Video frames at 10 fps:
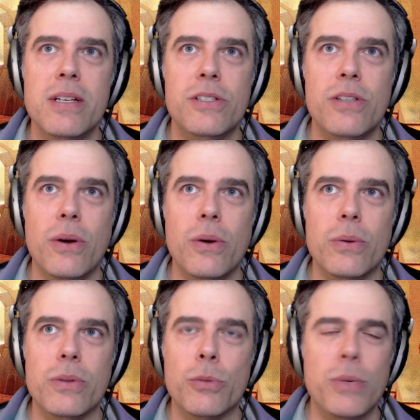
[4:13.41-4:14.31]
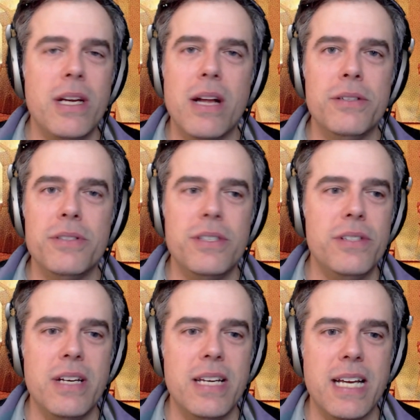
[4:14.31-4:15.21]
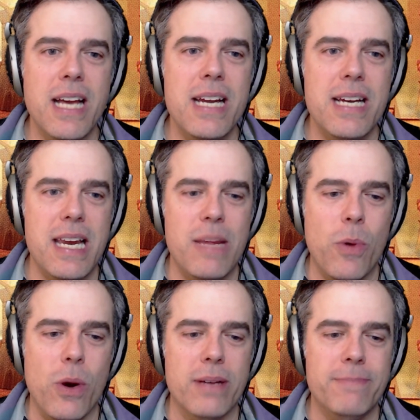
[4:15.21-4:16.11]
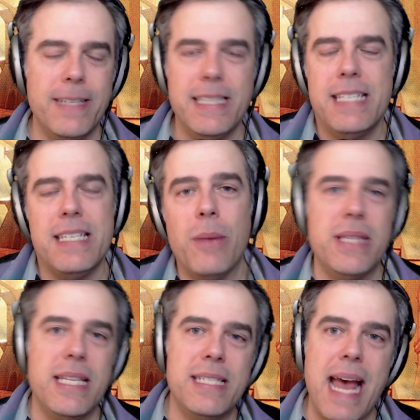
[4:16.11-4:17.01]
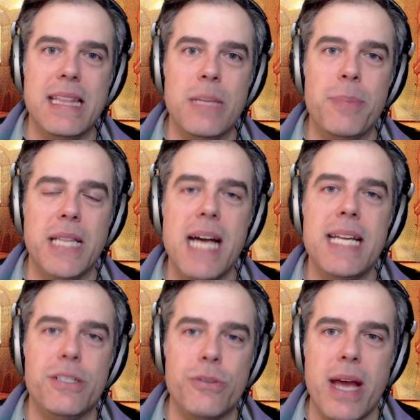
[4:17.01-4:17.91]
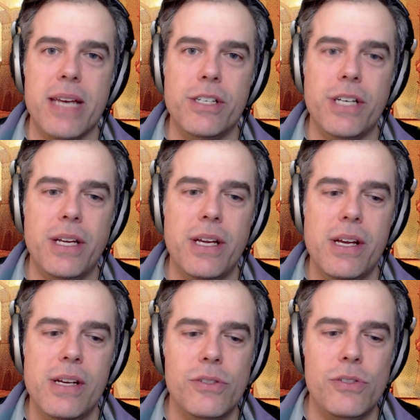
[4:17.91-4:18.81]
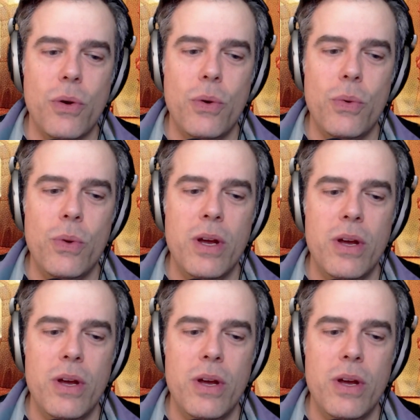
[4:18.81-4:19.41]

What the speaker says: So 3 colors isn't going to cut it anymore, at least not with this Atlapalani strategy. So